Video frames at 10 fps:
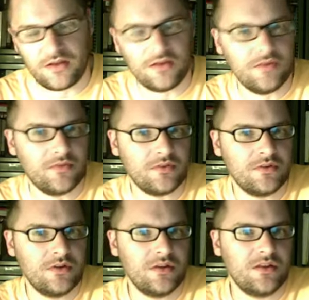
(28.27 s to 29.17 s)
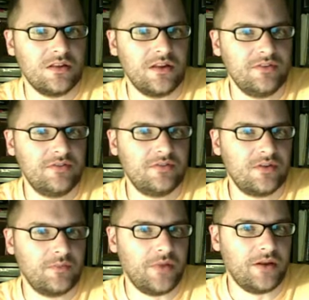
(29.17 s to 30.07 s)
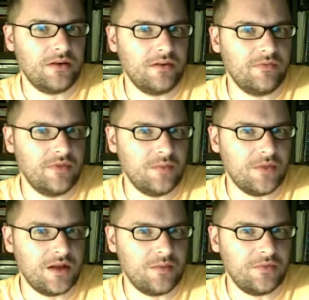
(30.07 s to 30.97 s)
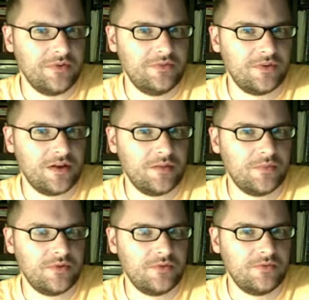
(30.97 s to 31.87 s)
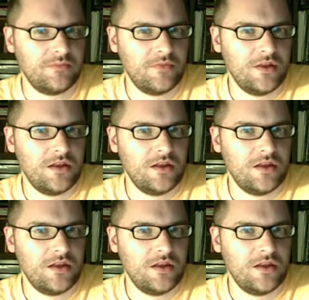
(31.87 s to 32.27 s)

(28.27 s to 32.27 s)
even less competitive than monopolistic competition.